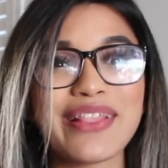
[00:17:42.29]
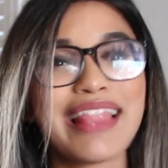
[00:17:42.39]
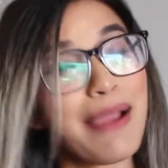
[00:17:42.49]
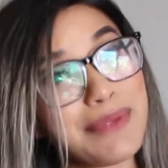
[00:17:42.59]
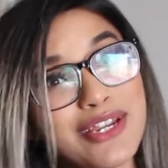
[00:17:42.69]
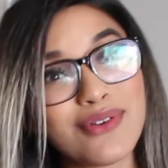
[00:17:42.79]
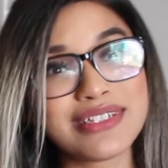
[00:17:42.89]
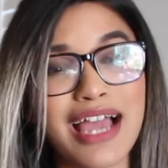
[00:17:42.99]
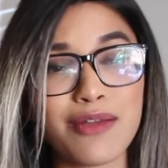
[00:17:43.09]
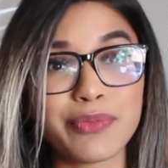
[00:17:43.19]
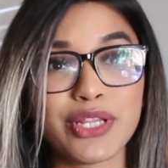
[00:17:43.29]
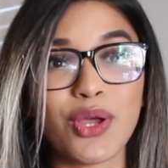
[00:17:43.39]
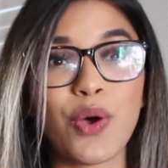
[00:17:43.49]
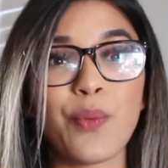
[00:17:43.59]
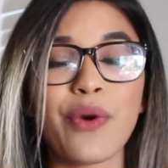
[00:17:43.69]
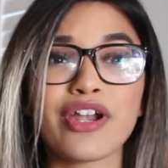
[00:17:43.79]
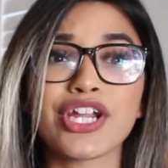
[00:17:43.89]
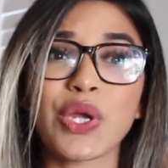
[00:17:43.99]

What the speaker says: Let me know down below what are